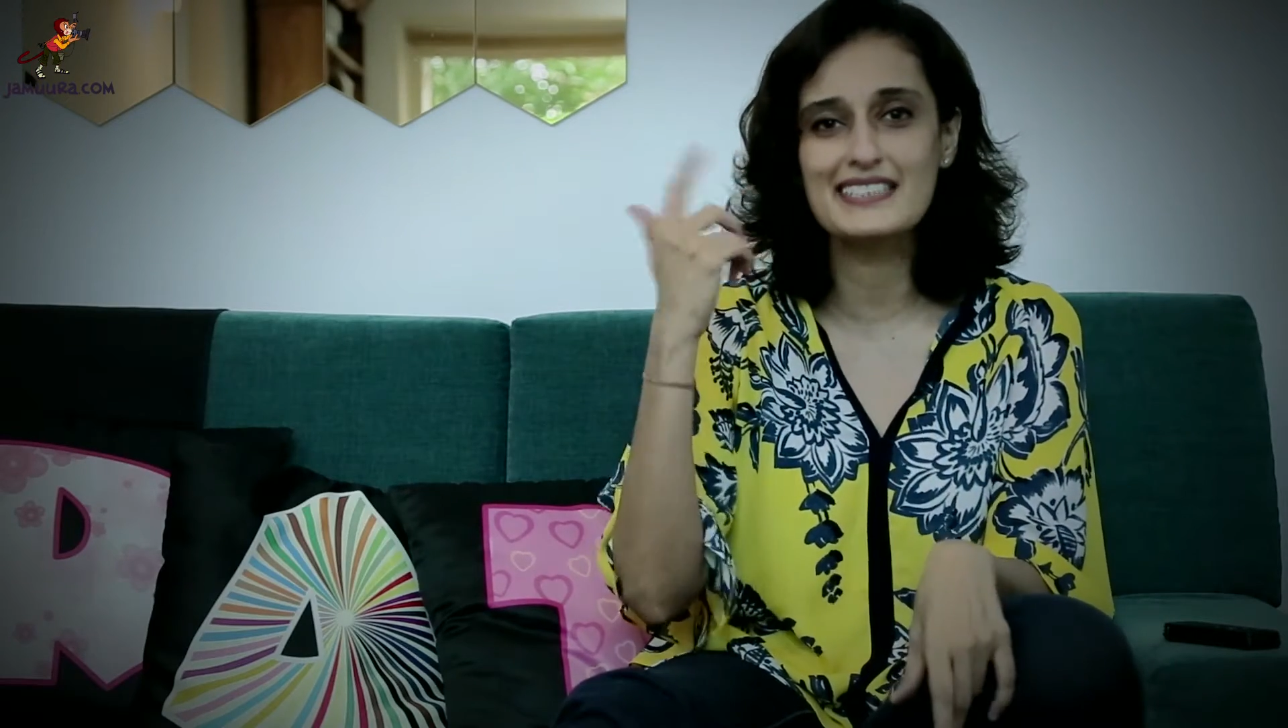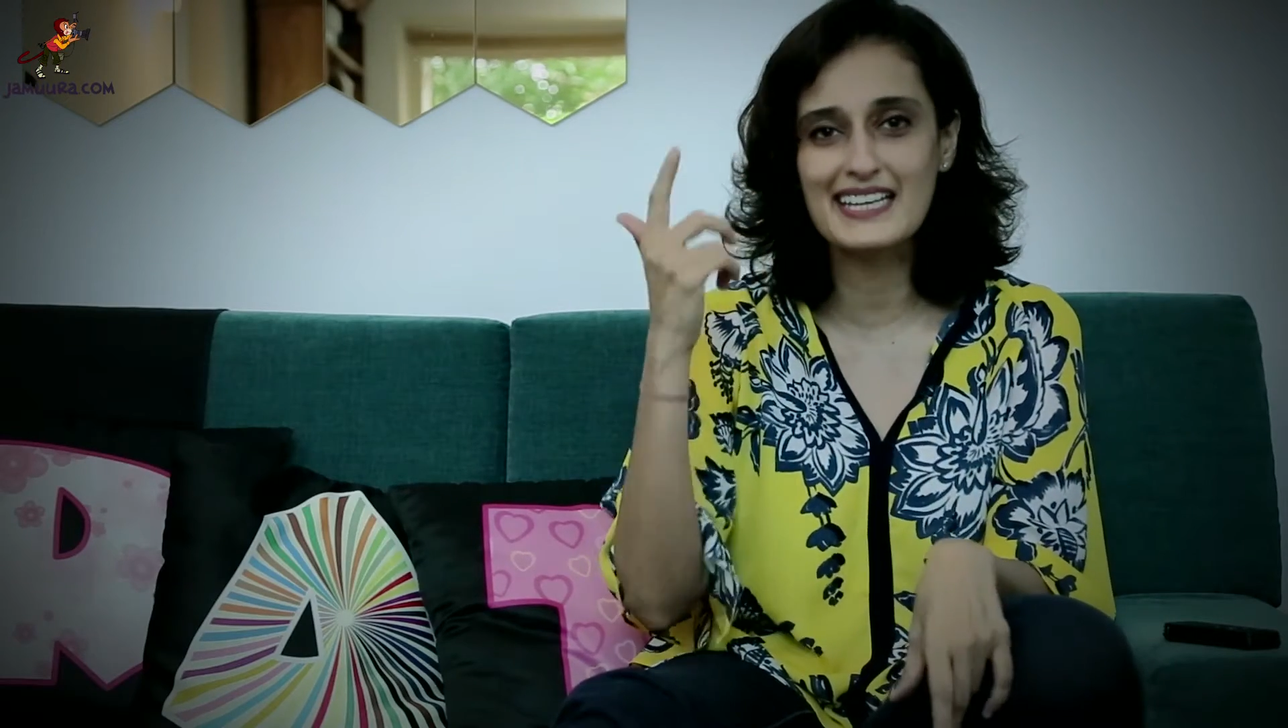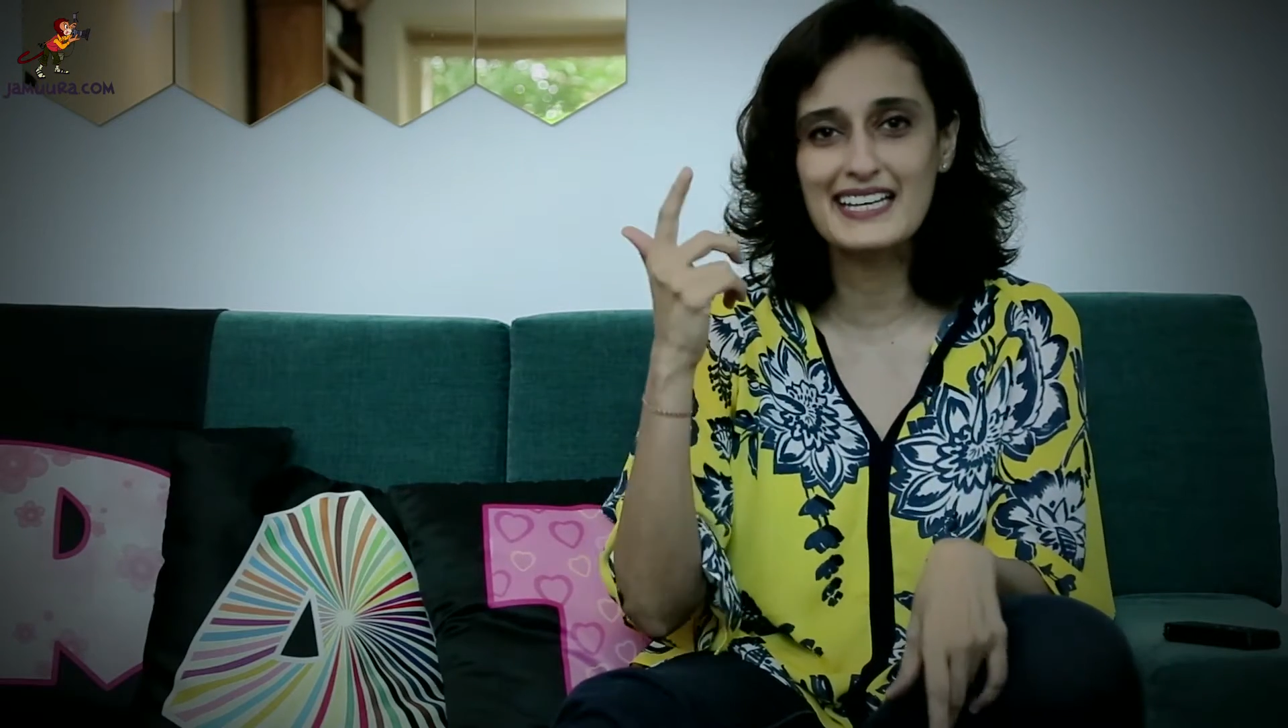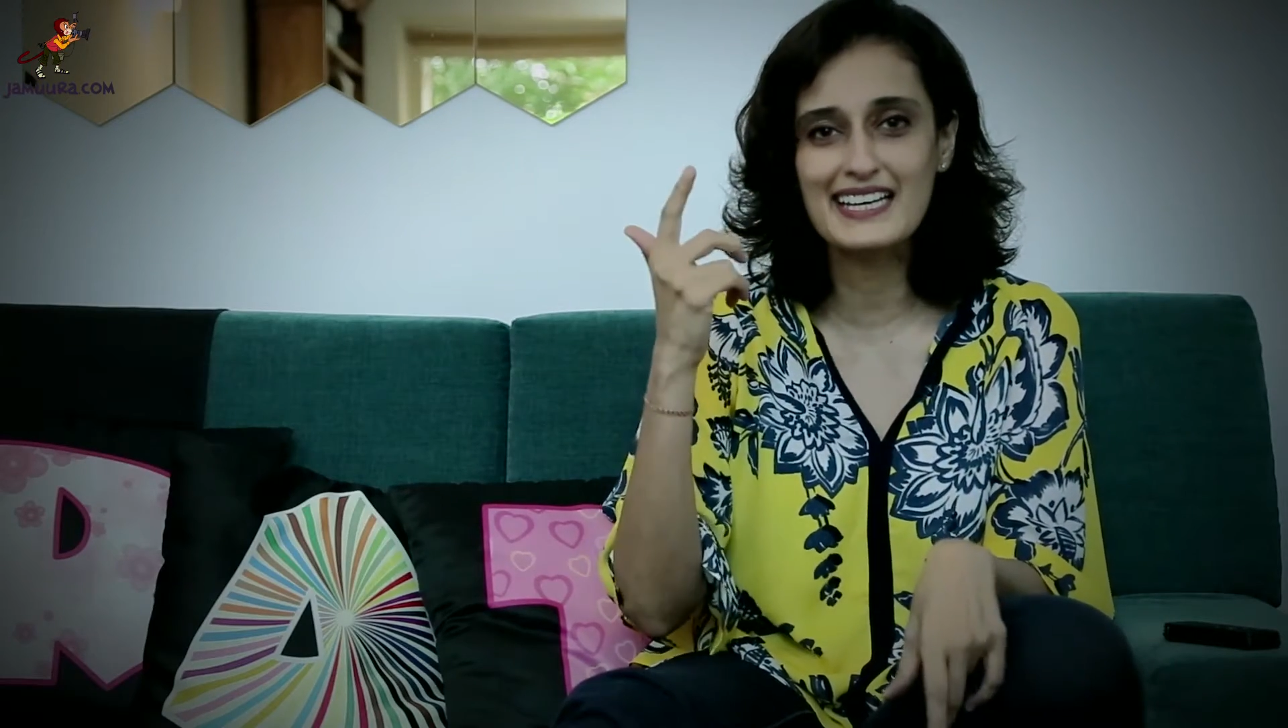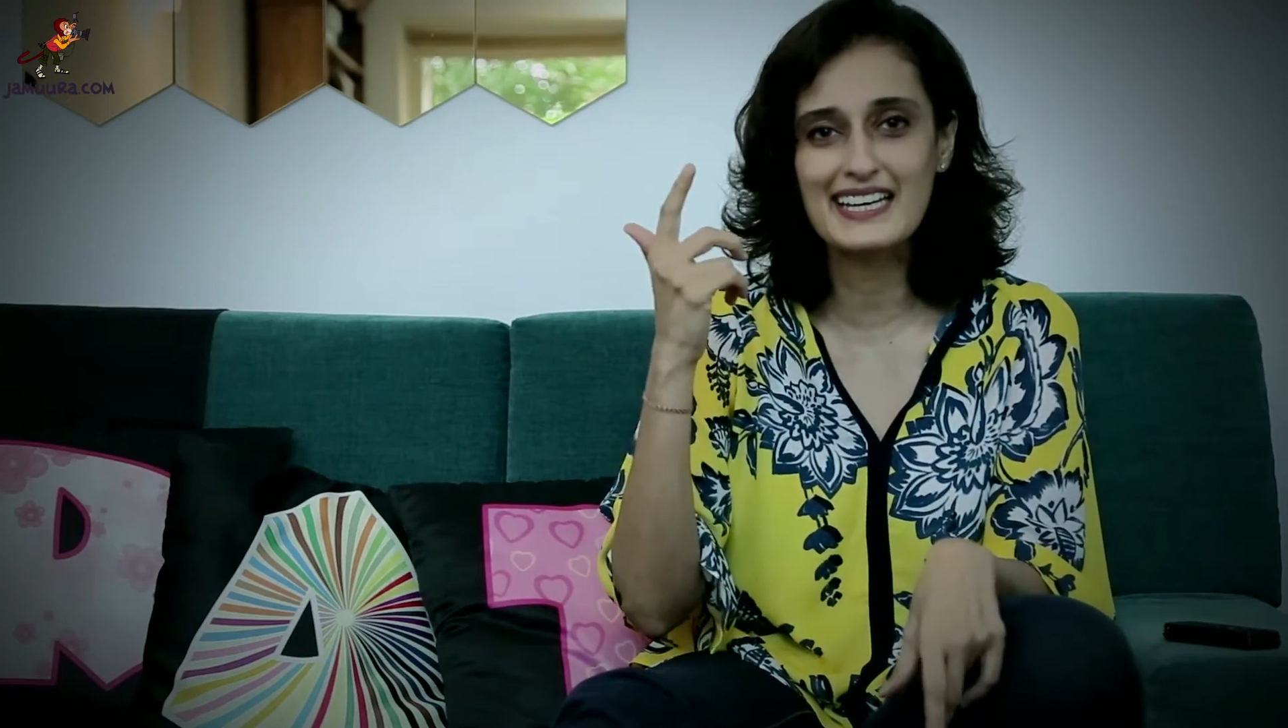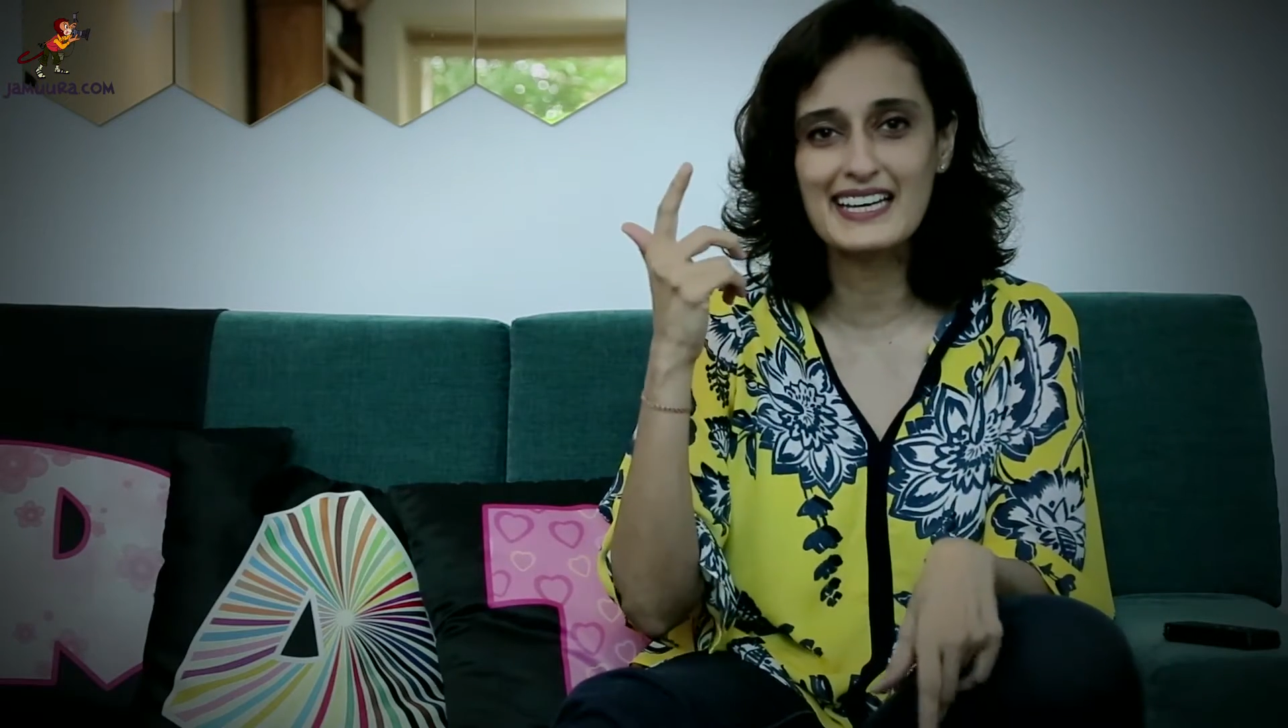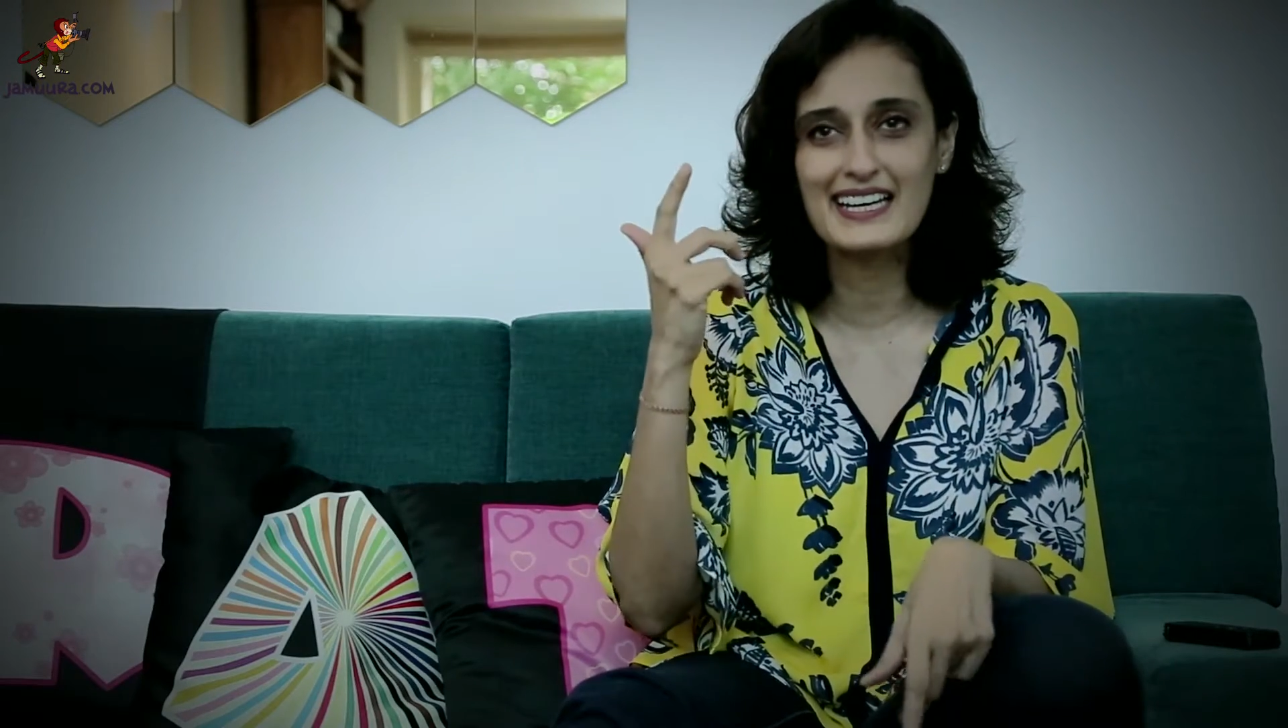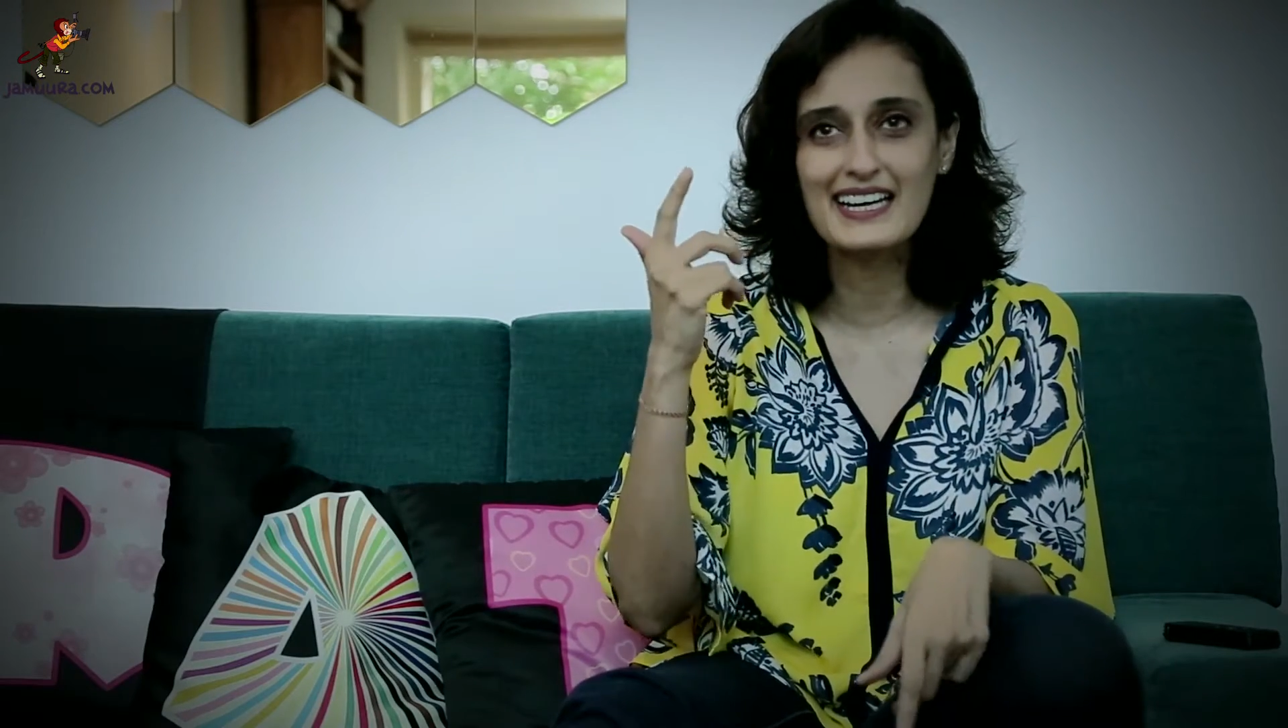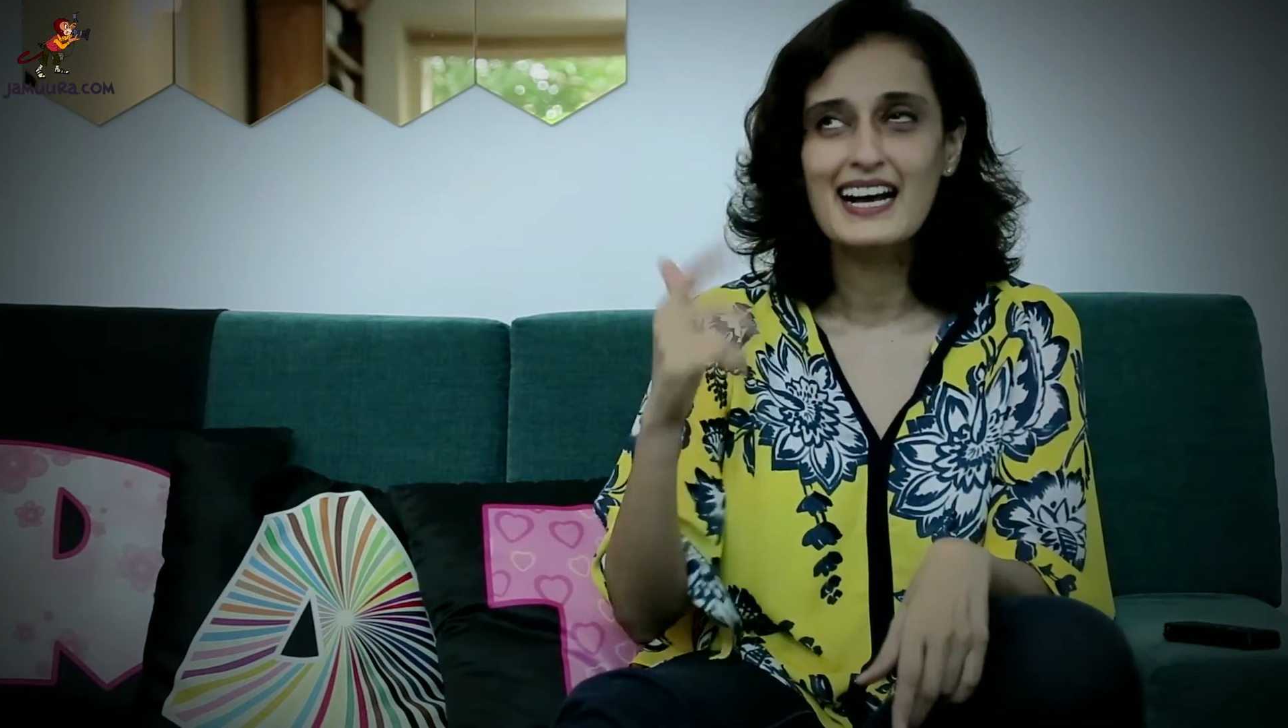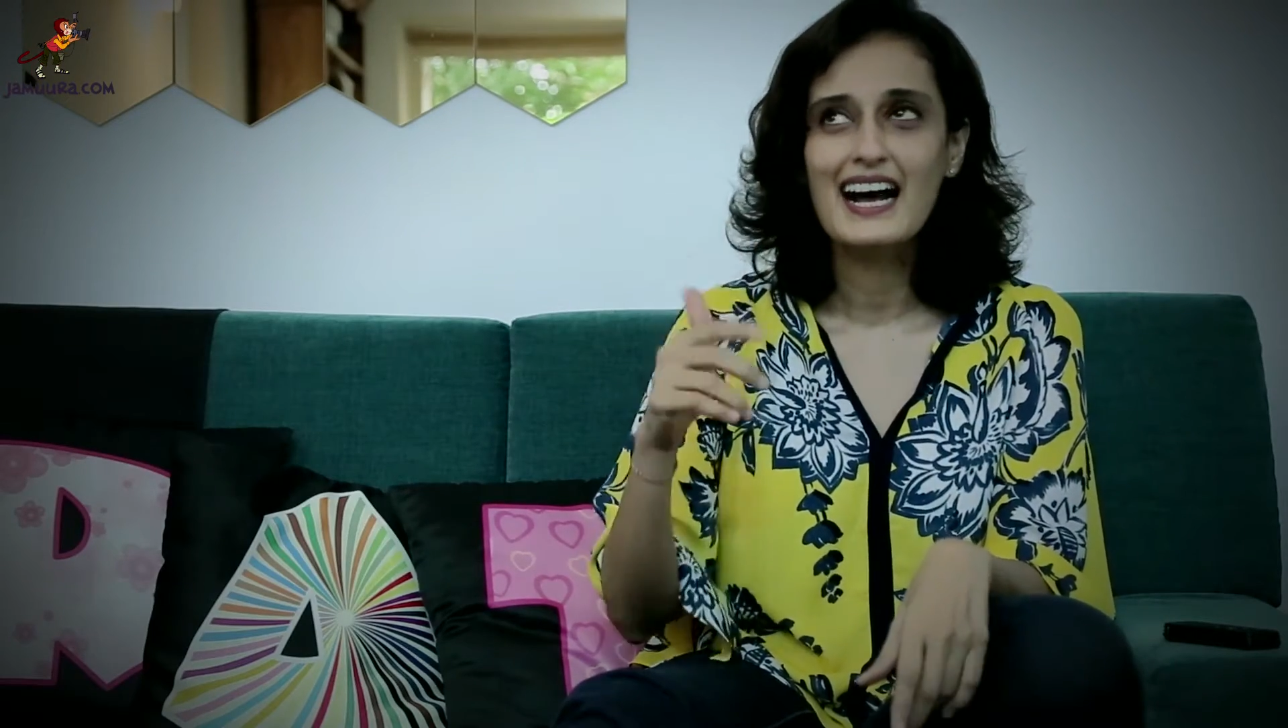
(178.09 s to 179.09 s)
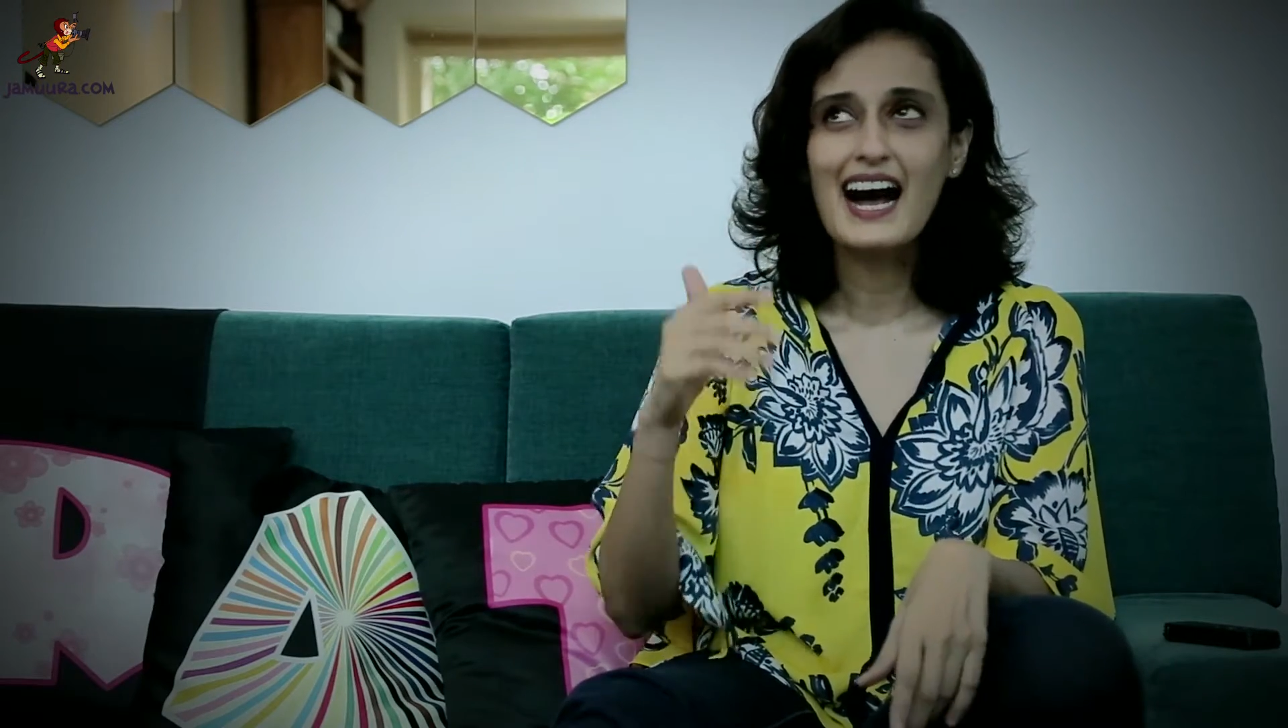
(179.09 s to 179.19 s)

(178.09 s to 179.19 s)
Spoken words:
thinking,